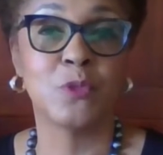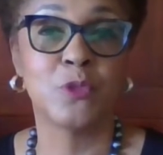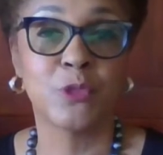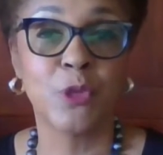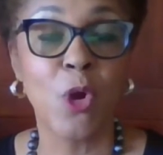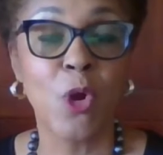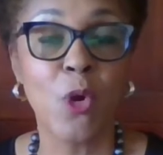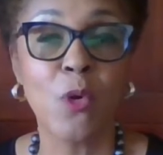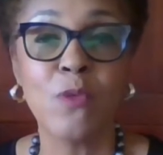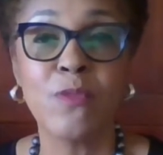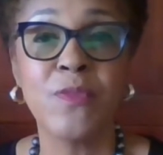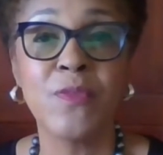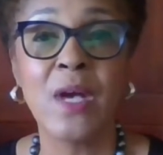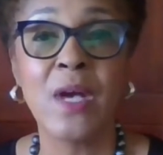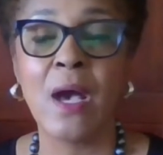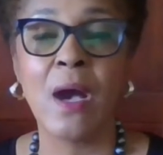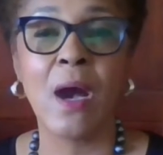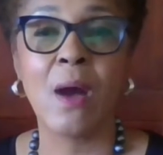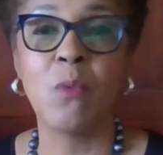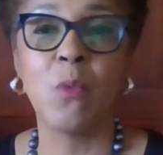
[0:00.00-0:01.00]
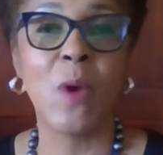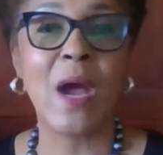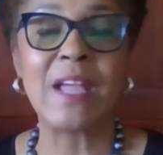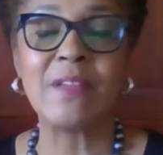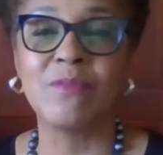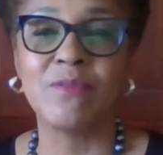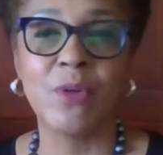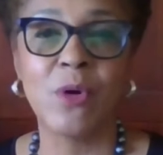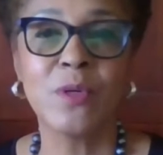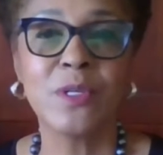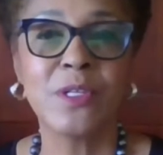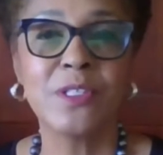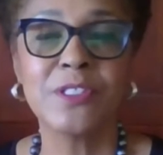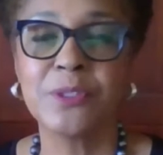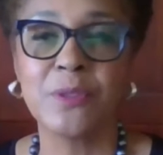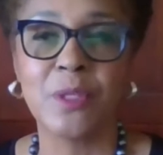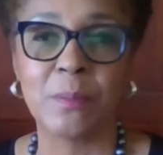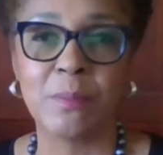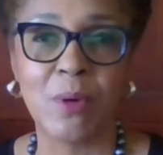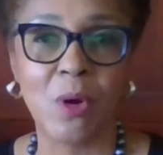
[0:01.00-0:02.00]
drove white voters
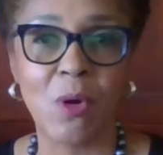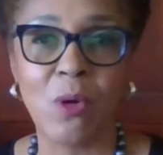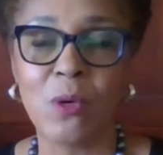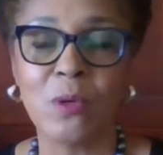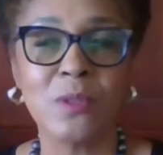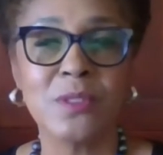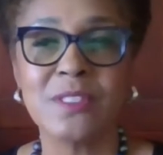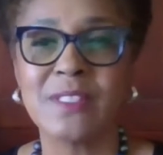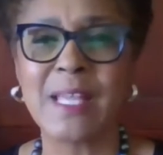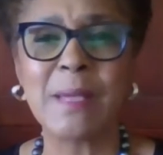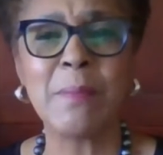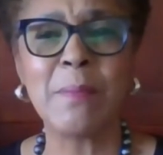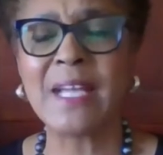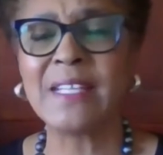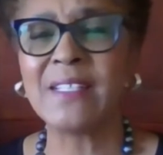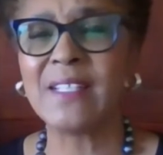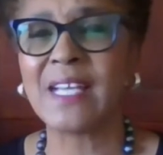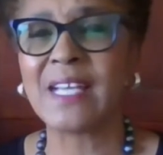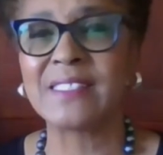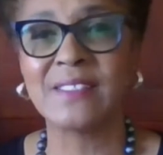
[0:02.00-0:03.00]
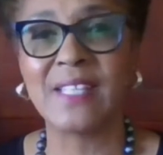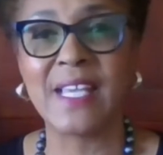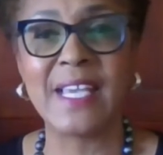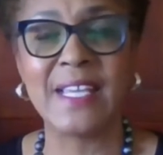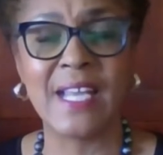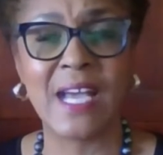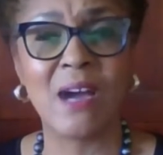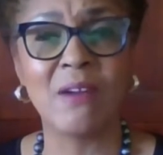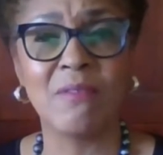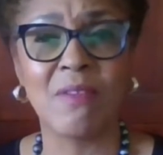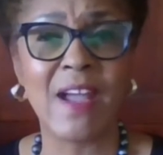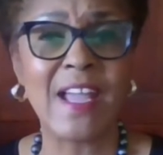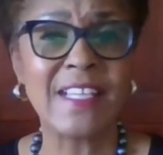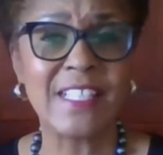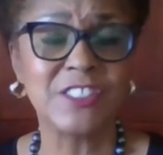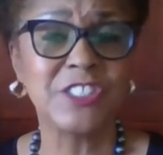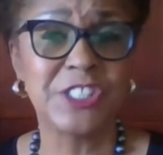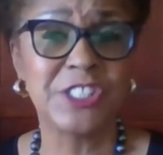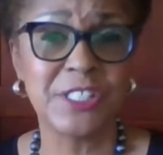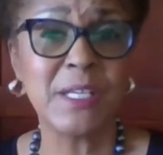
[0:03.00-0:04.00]
to the polls. They might not say it outright,
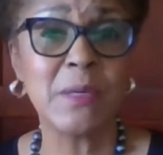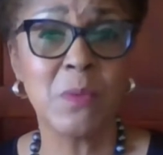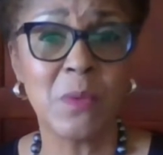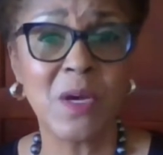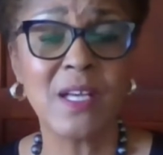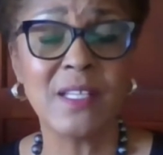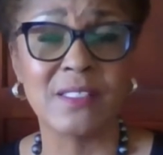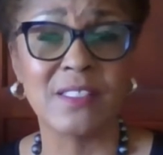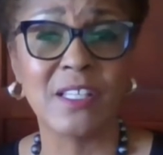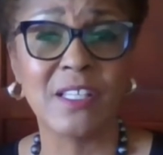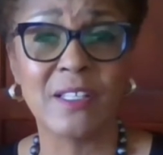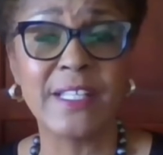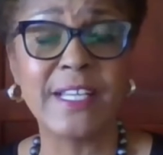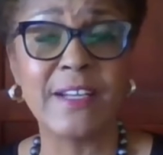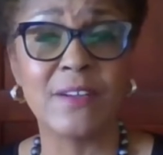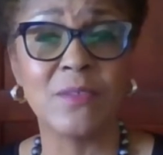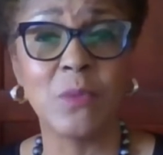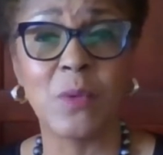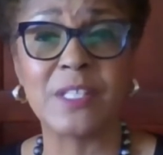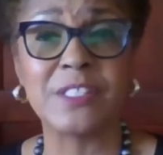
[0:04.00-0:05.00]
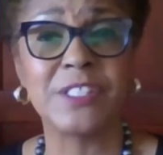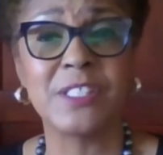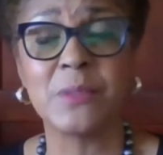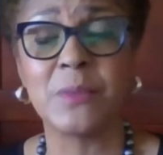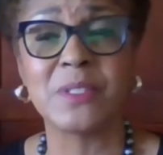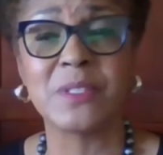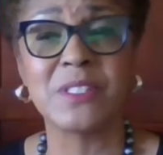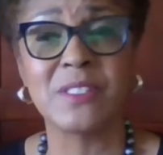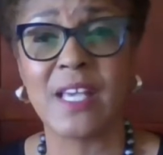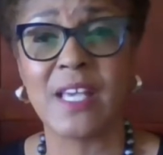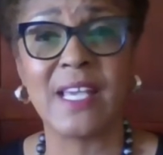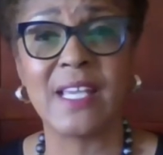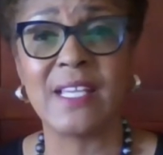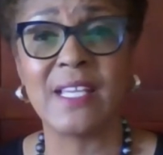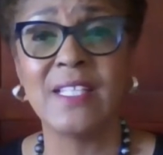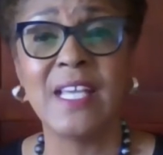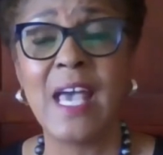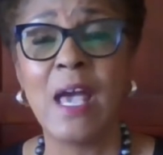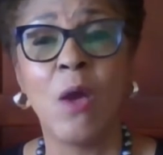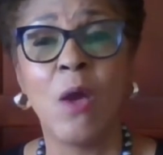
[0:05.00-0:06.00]
and she was clear in what she was
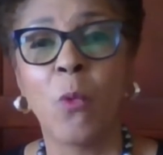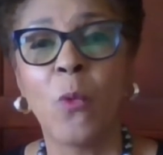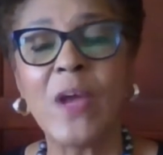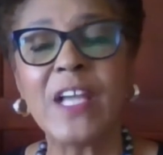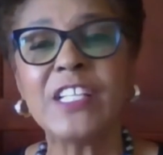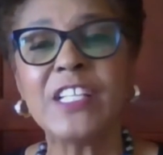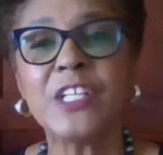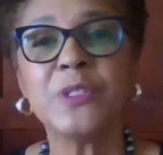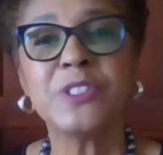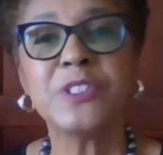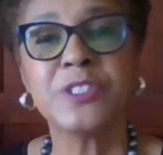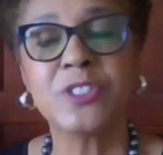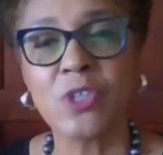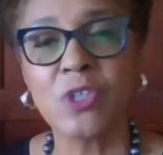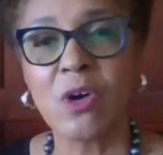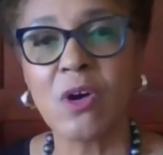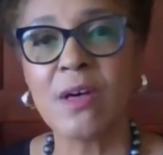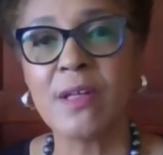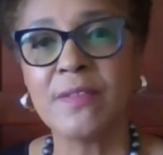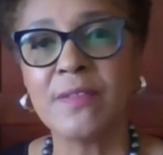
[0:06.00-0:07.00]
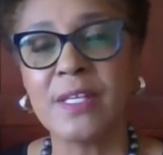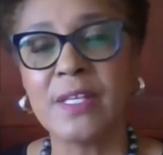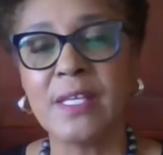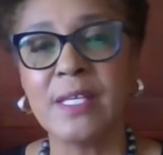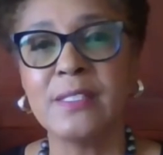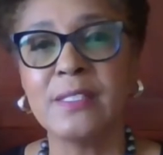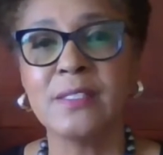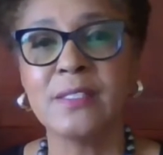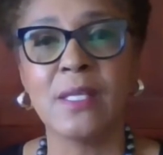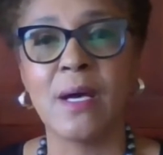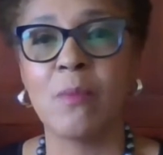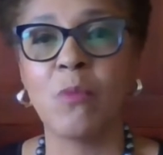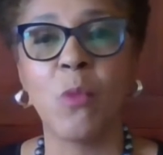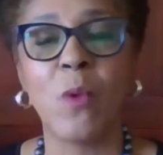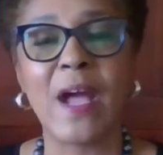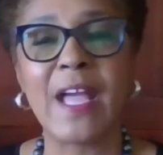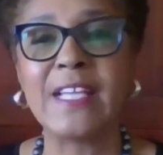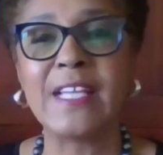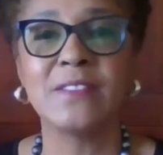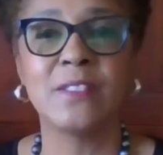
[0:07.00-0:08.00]
saying. When you saw these
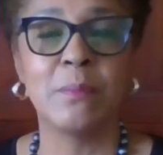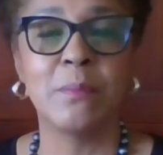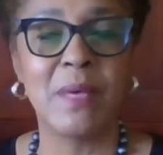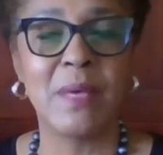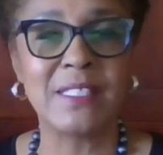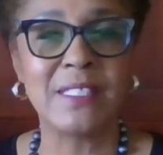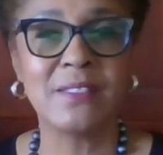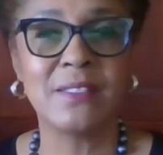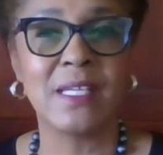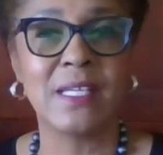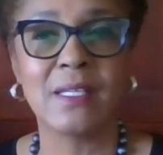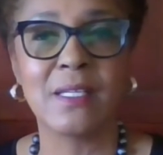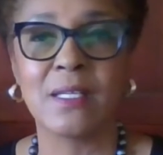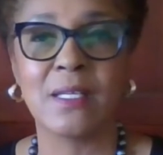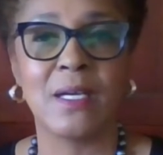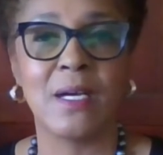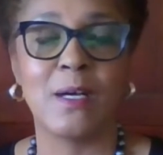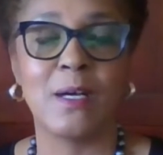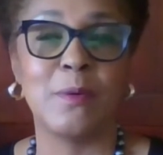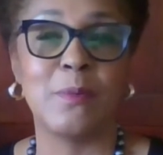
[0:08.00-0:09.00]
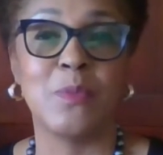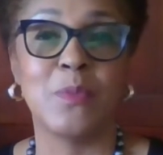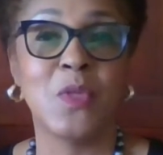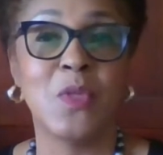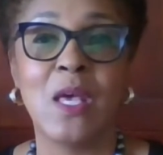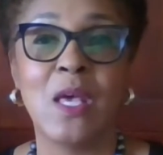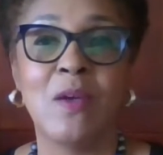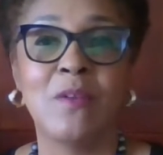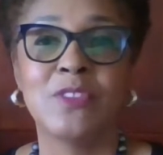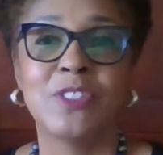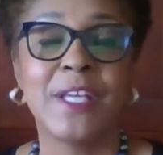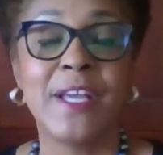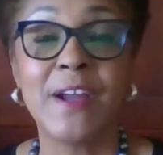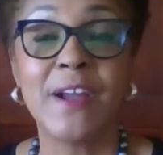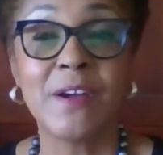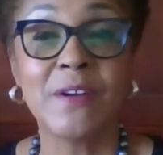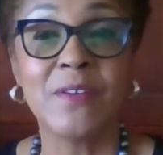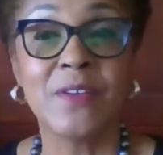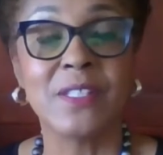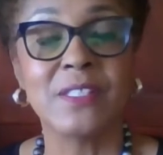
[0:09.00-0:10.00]
white domestic
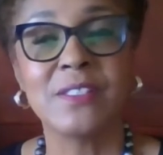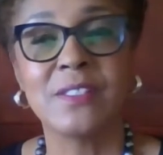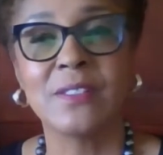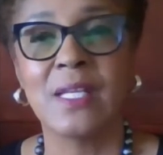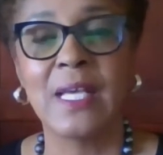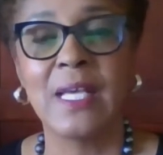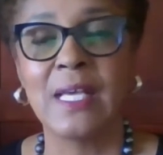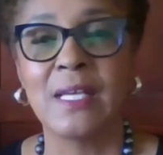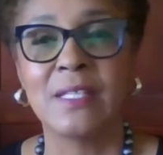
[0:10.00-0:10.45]
terrorists,